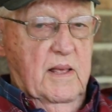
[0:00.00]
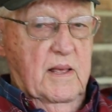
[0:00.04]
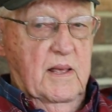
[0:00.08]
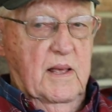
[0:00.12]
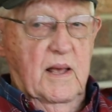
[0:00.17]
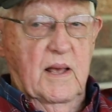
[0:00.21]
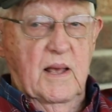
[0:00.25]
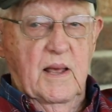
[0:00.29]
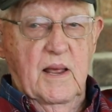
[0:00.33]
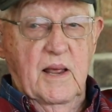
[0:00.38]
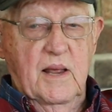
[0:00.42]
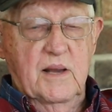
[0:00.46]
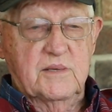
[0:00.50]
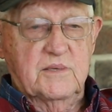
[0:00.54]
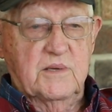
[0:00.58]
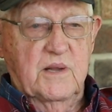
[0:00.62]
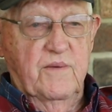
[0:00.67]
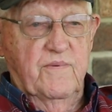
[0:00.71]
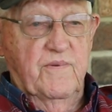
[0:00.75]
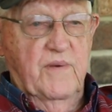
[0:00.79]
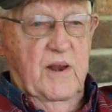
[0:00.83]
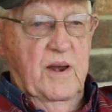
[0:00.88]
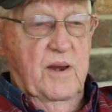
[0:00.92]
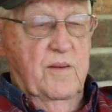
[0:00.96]
I asked
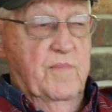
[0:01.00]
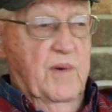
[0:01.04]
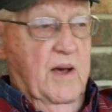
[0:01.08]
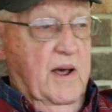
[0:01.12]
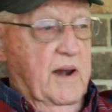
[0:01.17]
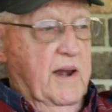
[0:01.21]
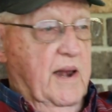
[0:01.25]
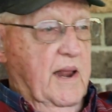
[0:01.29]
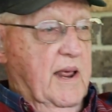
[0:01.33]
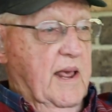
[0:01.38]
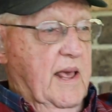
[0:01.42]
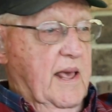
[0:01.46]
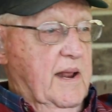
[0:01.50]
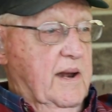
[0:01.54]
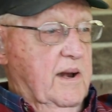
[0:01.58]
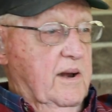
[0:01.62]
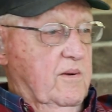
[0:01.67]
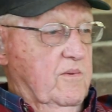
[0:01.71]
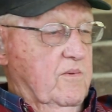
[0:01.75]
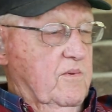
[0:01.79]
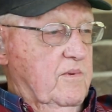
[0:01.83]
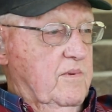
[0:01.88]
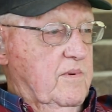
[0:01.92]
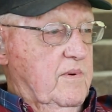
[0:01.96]
if anybody had
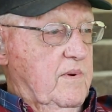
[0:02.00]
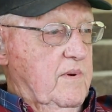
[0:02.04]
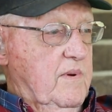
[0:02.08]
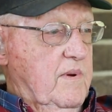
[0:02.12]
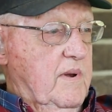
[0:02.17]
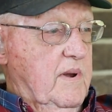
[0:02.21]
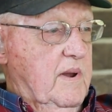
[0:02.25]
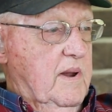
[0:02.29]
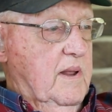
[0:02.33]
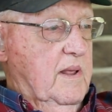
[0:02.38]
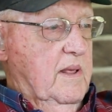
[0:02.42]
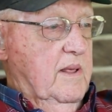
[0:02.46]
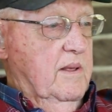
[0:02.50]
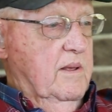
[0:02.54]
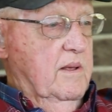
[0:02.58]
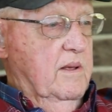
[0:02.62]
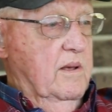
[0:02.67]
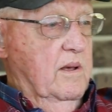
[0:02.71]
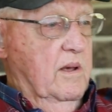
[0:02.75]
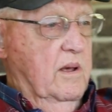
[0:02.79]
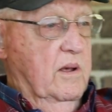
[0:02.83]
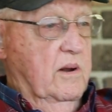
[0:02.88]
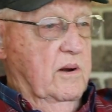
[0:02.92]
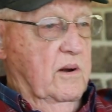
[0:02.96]
an
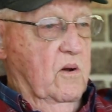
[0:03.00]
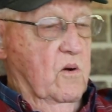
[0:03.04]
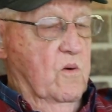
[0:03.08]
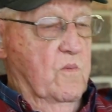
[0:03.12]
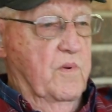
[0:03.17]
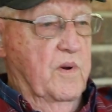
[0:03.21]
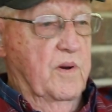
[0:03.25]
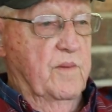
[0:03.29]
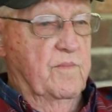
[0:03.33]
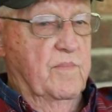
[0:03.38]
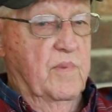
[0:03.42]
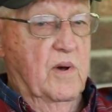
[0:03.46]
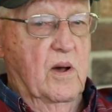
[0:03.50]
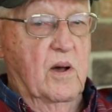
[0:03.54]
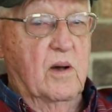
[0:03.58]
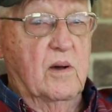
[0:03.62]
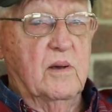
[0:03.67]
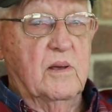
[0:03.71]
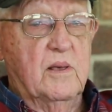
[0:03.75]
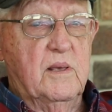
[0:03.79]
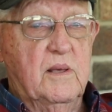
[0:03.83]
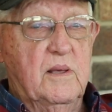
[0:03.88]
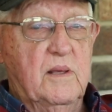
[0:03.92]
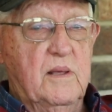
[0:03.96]
open
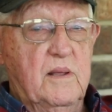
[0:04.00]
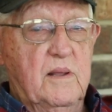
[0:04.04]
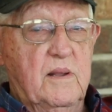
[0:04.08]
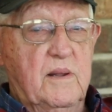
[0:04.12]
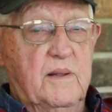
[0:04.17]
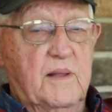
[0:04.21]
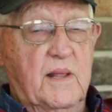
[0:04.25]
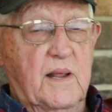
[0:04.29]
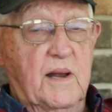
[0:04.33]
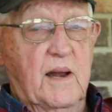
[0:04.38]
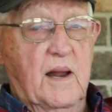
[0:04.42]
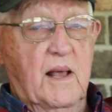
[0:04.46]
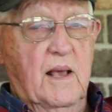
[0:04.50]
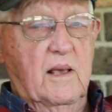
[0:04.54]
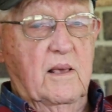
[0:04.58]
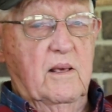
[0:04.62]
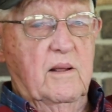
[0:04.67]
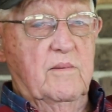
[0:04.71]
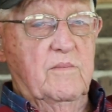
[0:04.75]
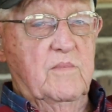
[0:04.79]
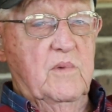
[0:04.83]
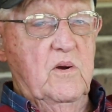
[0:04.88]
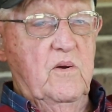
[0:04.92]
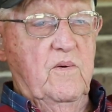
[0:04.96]
bunk that I
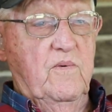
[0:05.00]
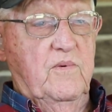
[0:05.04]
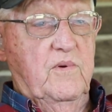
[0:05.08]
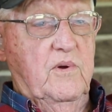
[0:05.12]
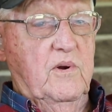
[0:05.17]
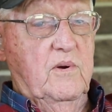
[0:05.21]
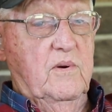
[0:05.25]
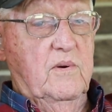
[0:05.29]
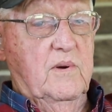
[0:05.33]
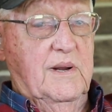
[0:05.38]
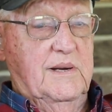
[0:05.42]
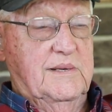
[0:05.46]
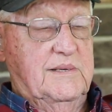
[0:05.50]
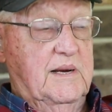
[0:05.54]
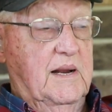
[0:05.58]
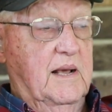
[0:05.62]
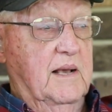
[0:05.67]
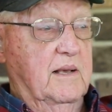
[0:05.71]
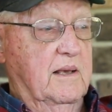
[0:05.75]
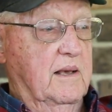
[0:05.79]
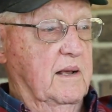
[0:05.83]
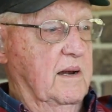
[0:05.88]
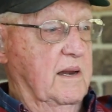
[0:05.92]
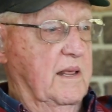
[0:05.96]
could move to. I said,
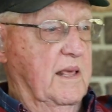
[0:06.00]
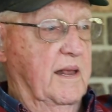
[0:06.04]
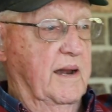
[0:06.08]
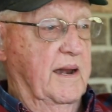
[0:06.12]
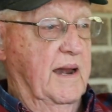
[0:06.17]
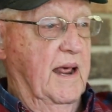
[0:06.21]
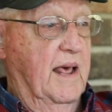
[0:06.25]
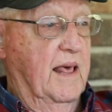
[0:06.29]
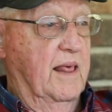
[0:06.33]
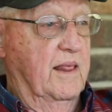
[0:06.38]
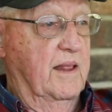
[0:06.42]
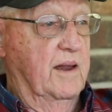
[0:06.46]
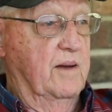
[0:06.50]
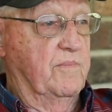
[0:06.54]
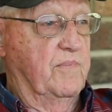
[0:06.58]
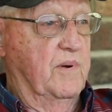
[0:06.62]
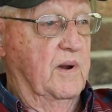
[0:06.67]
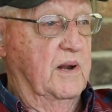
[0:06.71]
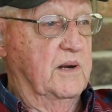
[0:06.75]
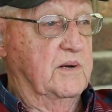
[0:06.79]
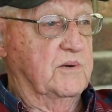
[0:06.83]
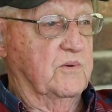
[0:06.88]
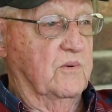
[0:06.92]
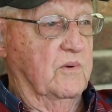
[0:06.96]
I got to get out of that
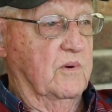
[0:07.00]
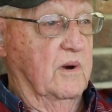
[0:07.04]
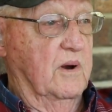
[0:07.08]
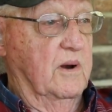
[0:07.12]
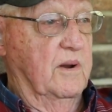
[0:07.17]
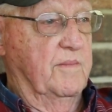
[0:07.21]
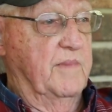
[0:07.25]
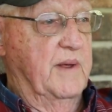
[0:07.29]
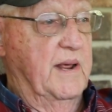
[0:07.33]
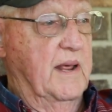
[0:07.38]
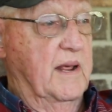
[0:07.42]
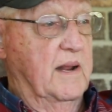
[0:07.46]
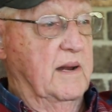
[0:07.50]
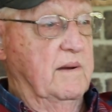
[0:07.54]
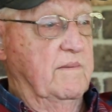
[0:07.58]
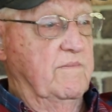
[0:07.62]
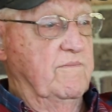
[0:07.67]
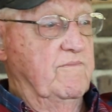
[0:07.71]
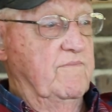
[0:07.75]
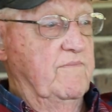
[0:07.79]
place where I'm at.